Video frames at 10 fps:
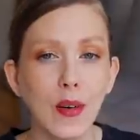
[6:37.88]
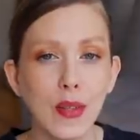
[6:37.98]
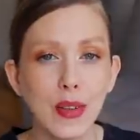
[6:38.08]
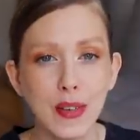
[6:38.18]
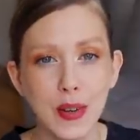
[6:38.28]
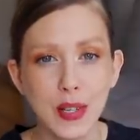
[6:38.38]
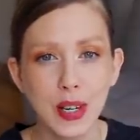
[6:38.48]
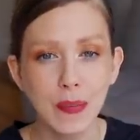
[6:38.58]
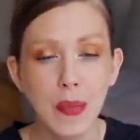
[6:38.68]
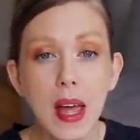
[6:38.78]
on the
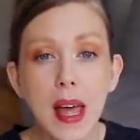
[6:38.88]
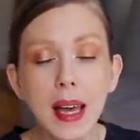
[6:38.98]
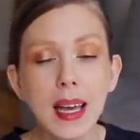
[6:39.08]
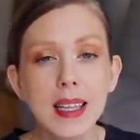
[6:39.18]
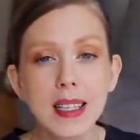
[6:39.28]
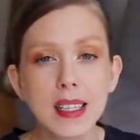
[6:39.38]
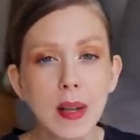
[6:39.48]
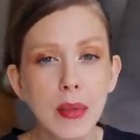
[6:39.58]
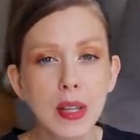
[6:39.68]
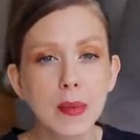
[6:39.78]
future. Is there
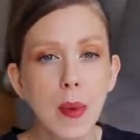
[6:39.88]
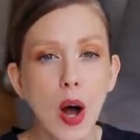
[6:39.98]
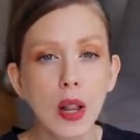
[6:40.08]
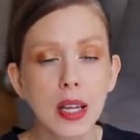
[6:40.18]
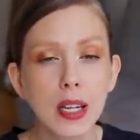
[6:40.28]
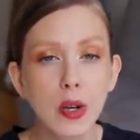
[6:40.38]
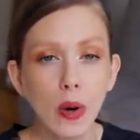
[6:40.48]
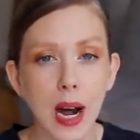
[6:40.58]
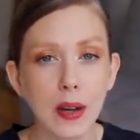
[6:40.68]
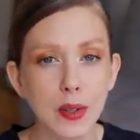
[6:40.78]
something small in
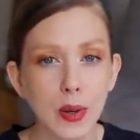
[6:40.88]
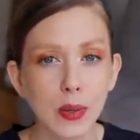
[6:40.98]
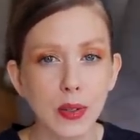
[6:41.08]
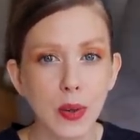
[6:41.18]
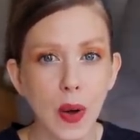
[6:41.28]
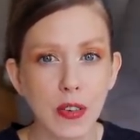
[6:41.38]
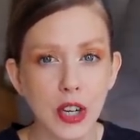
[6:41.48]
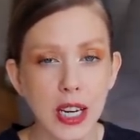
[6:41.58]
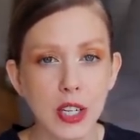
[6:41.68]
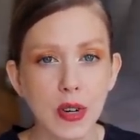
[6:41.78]
your household you have
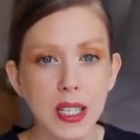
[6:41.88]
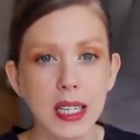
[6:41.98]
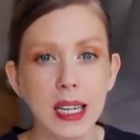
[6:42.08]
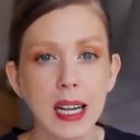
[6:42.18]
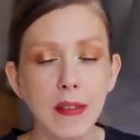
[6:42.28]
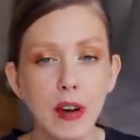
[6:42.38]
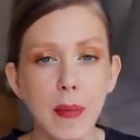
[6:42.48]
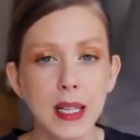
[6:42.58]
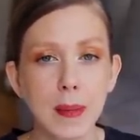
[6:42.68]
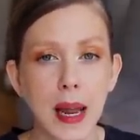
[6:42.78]
changed recently for
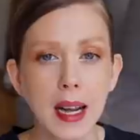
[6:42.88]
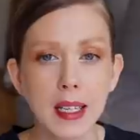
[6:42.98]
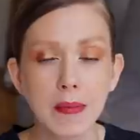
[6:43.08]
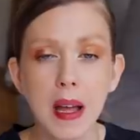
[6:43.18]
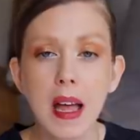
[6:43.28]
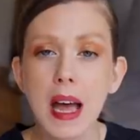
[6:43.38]
a better planet?